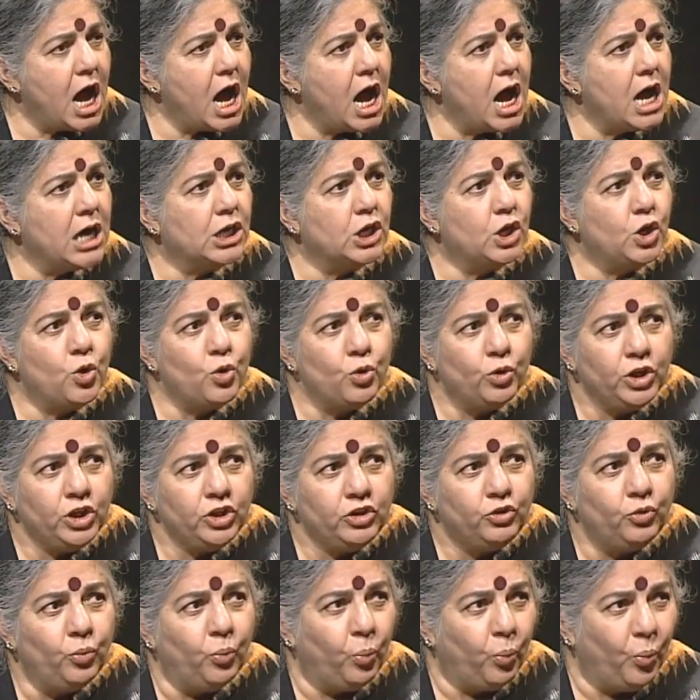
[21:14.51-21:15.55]
are
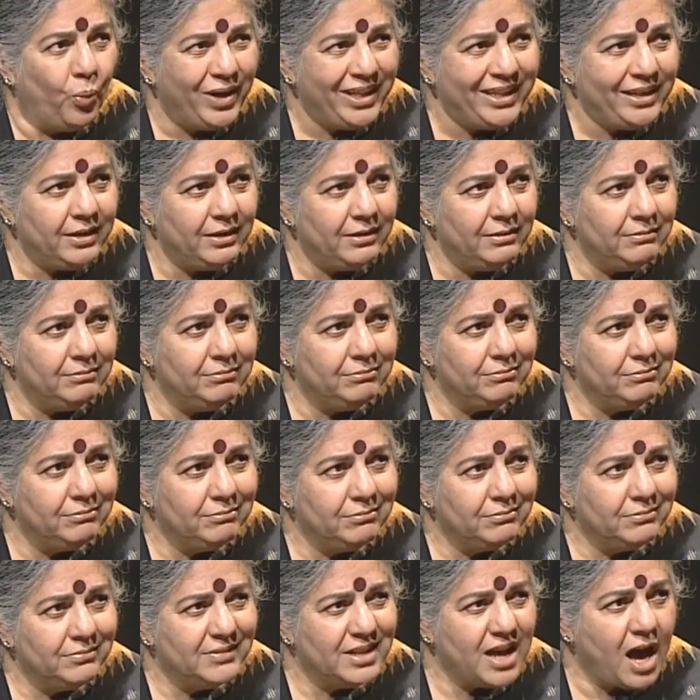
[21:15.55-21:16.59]
going to win
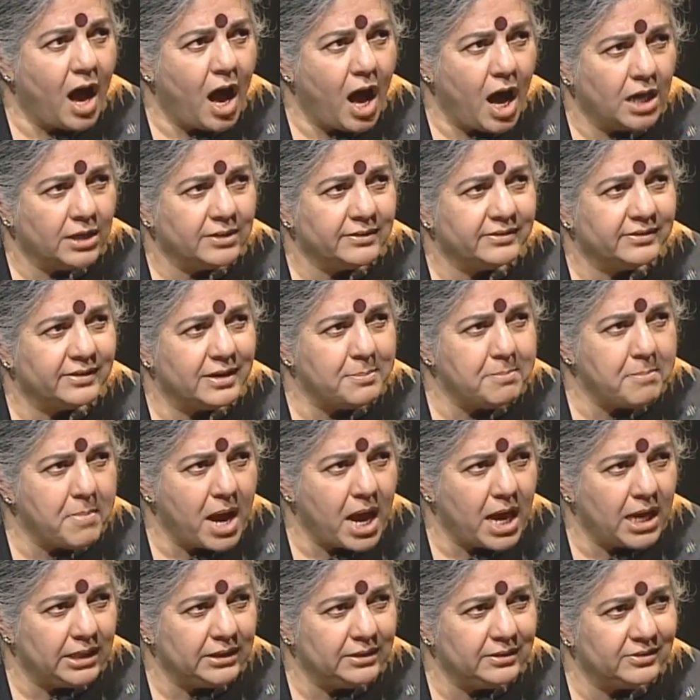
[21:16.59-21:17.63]
the hearts and
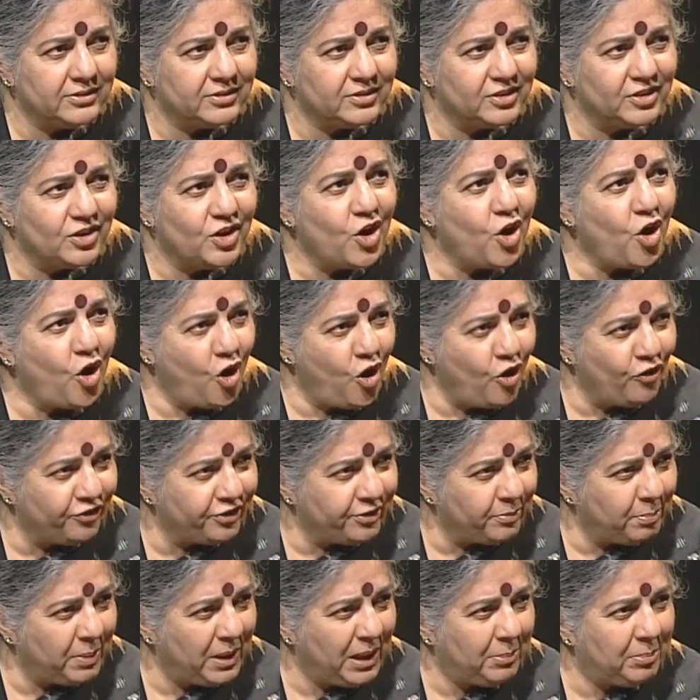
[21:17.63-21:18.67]
minds
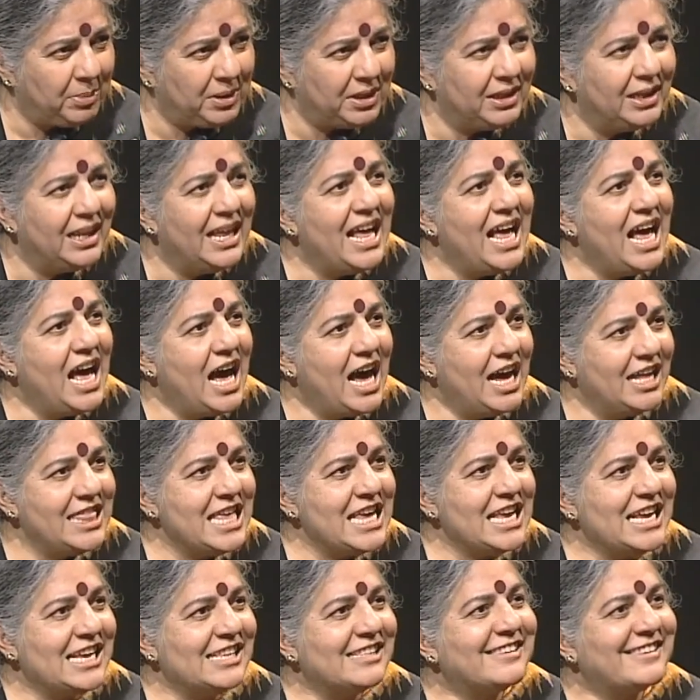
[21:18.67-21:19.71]
of the people. I
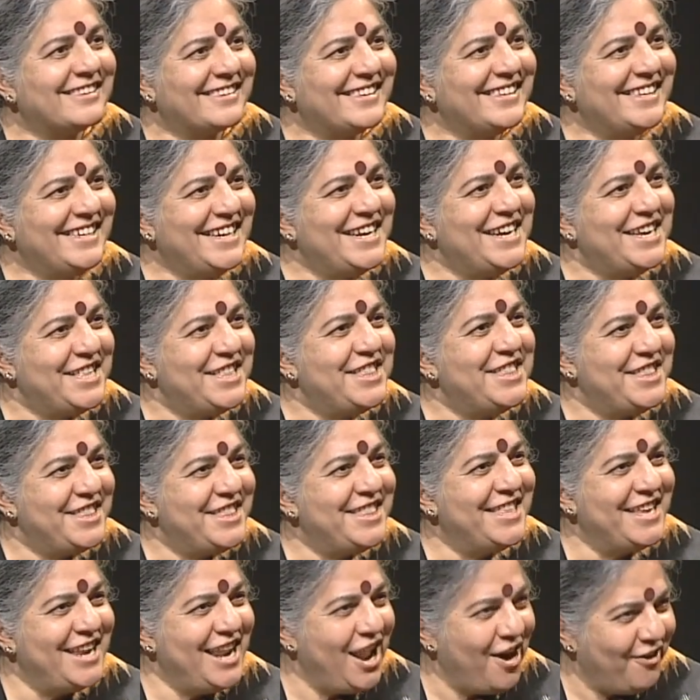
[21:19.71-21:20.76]
think it's
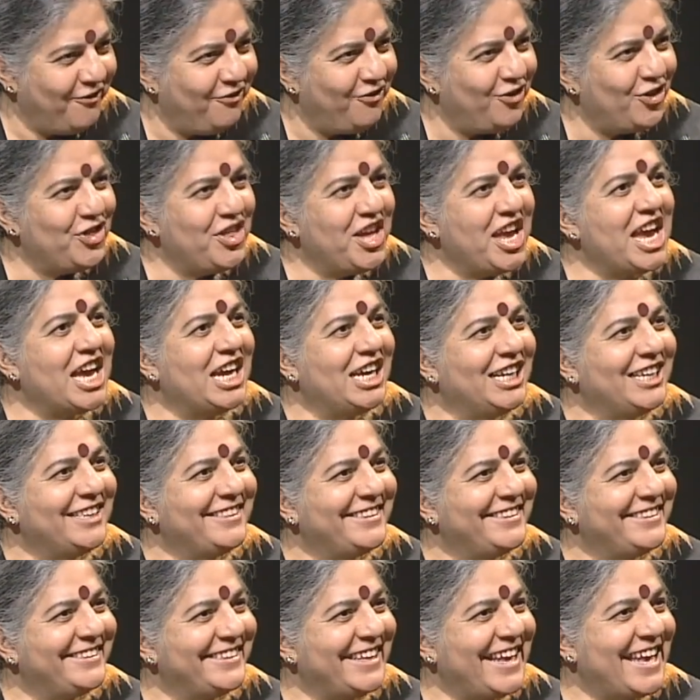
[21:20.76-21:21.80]
the love for the
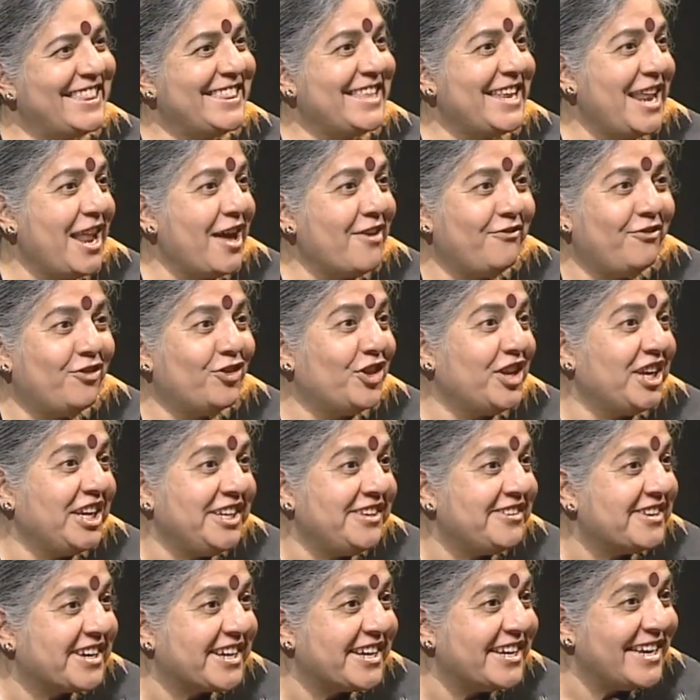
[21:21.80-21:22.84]
earth and the love for the
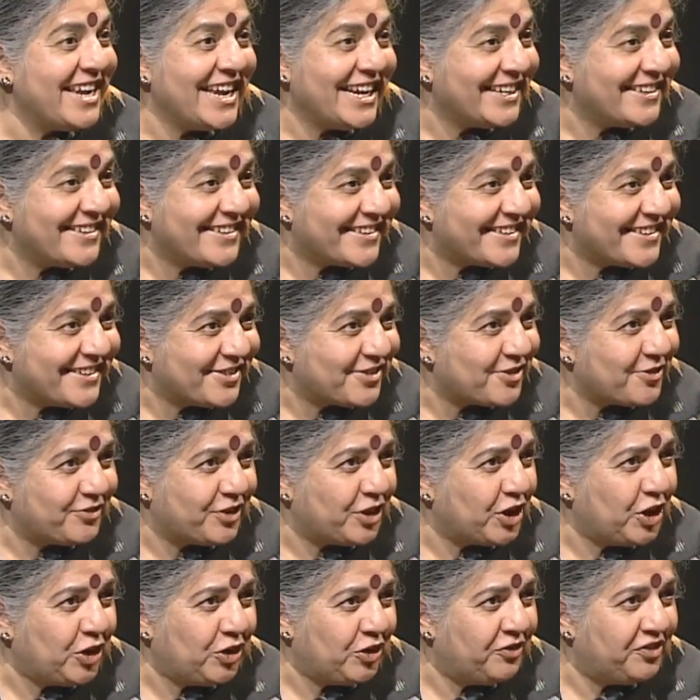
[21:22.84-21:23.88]
interconnectedness
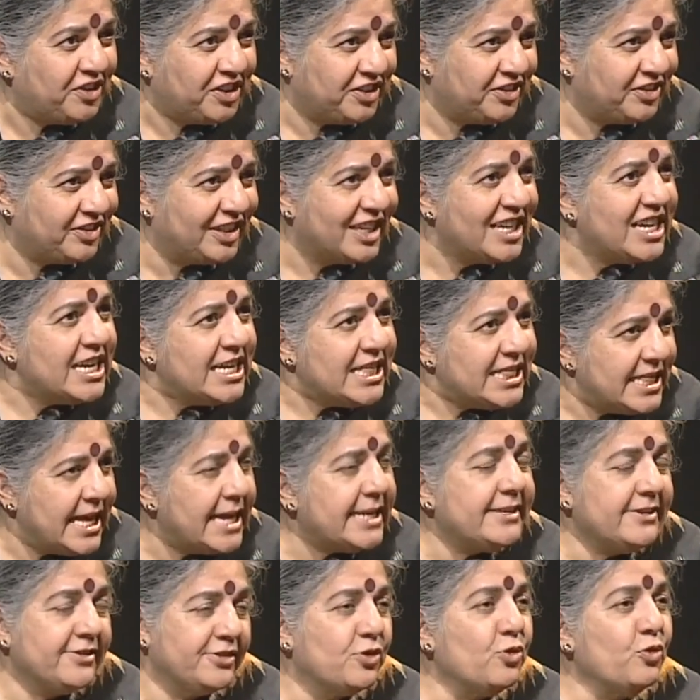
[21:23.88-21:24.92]
of the universe
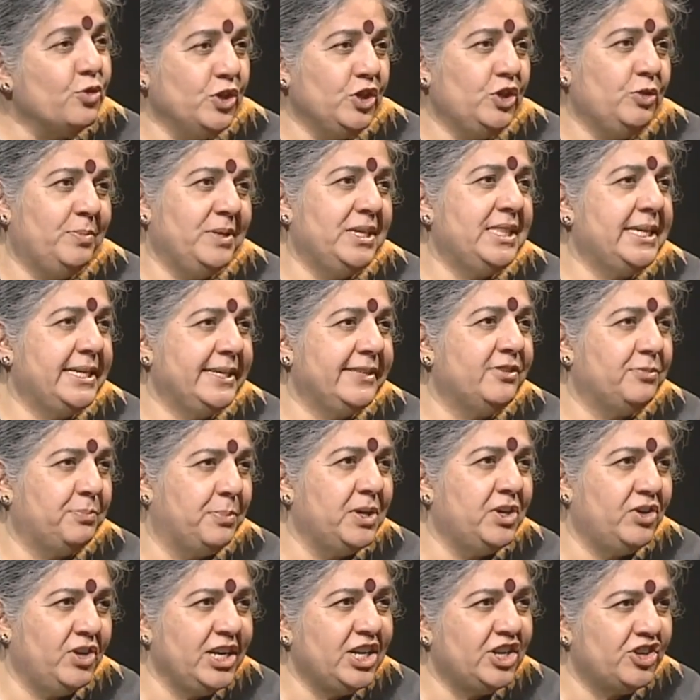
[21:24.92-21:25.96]
that is going to be the
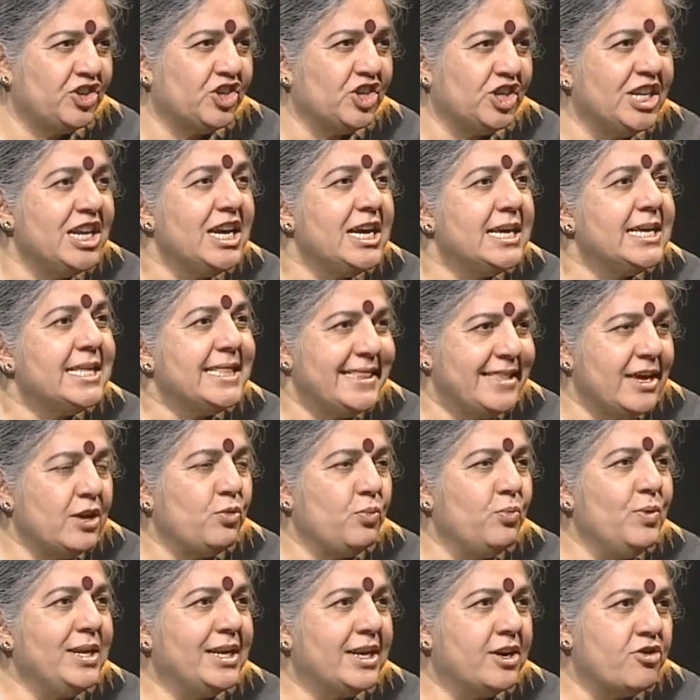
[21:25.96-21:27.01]
inspiration
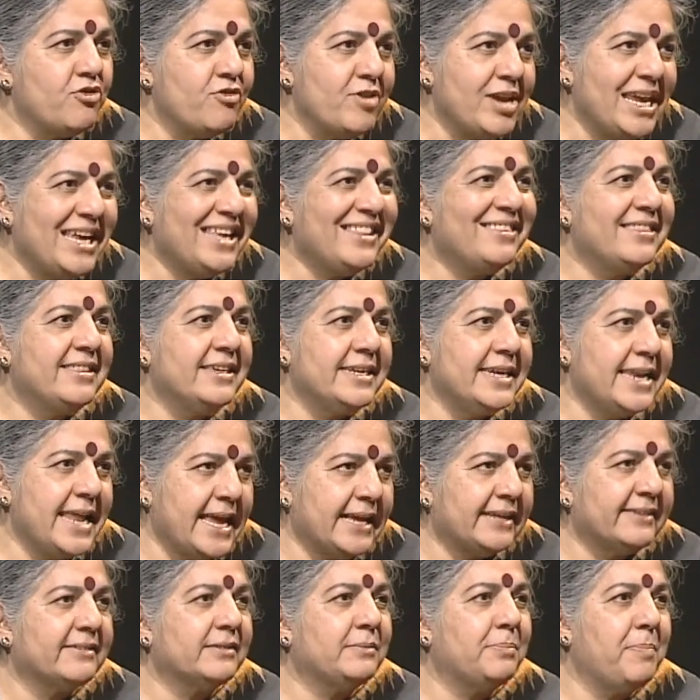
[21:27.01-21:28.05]
that will create the
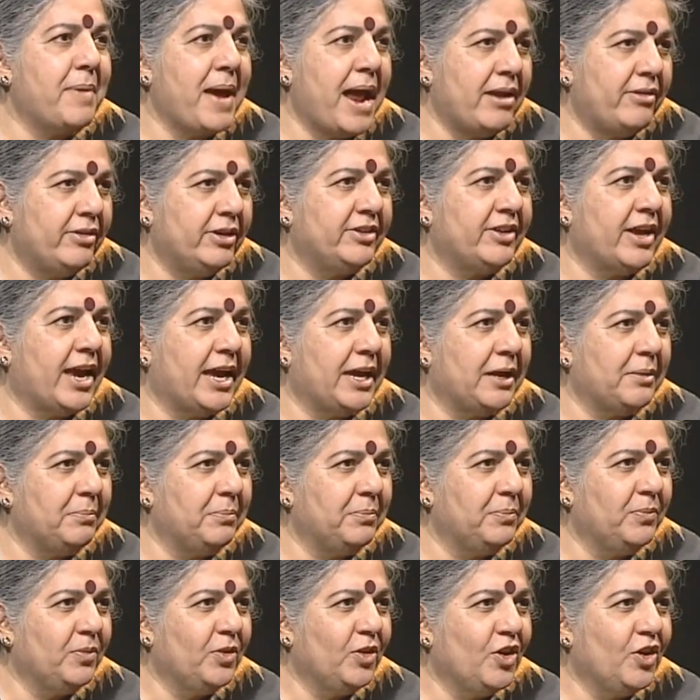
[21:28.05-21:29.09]
next
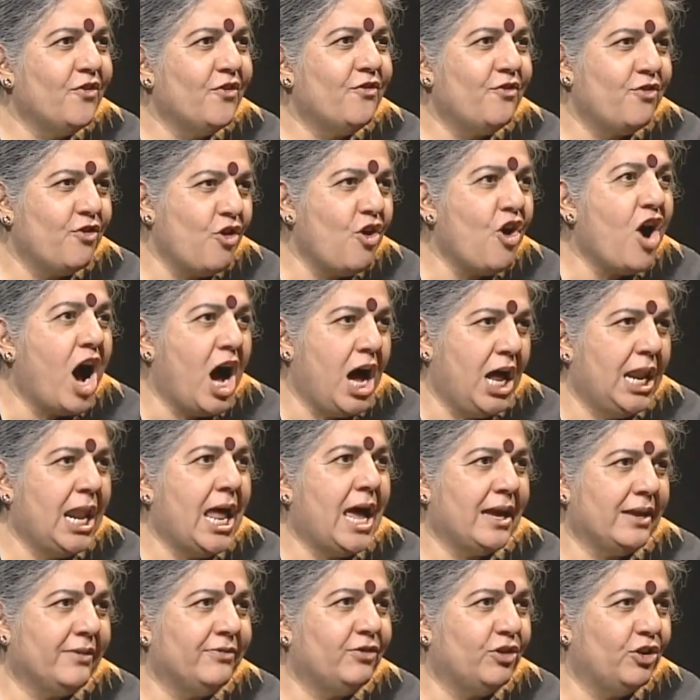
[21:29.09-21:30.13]
paradigm for our
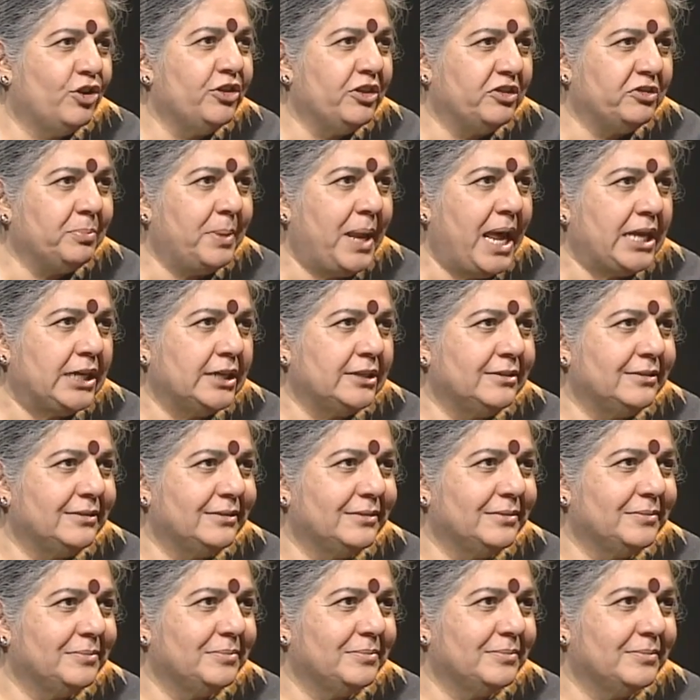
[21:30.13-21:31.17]
life on this
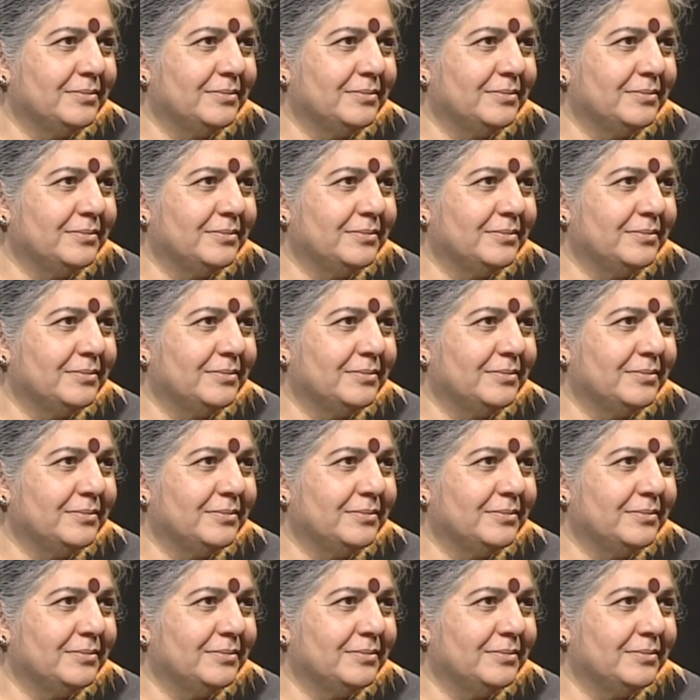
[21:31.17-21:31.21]
planet.